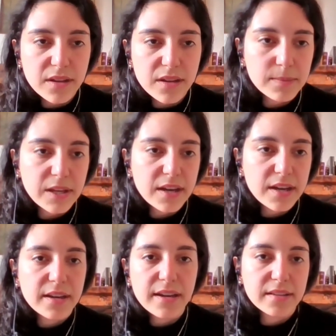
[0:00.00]
So
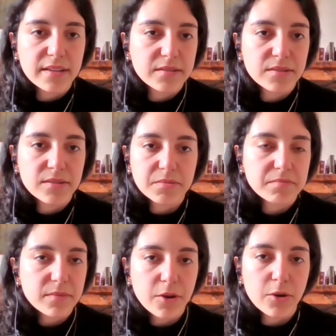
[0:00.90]
tick all that apply,
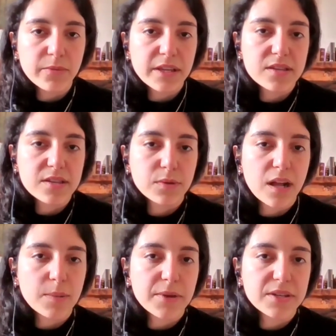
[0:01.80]
and
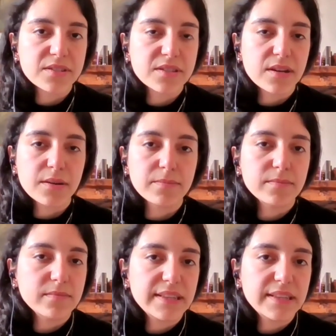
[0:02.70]
hopefully this will help us